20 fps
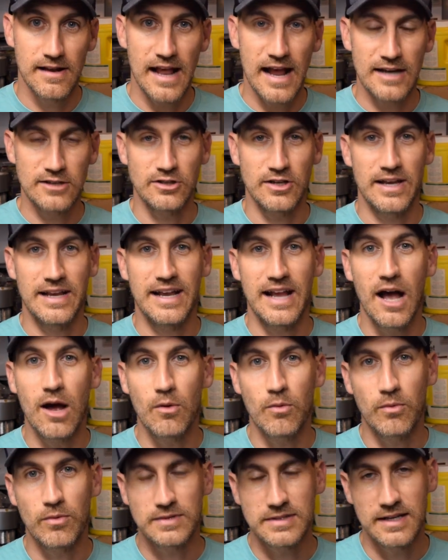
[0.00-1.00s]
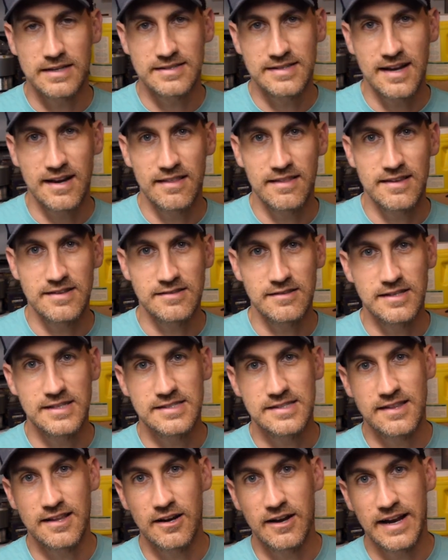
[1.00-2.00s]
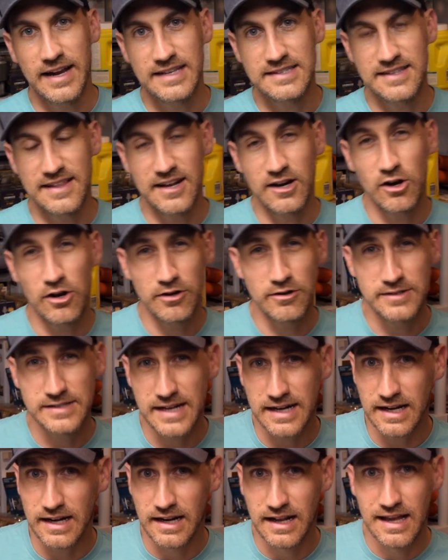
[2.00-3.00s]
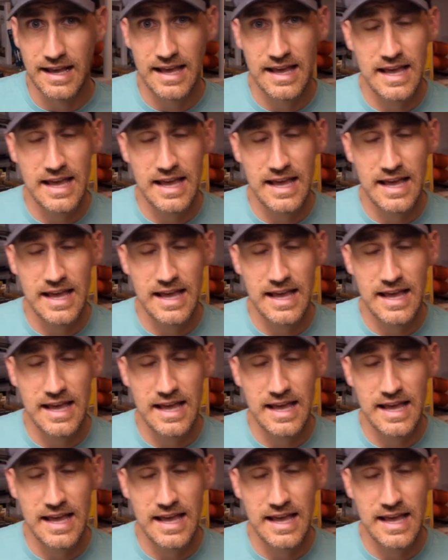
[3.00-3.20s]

actually got a set of these leads in their hands and they're understanding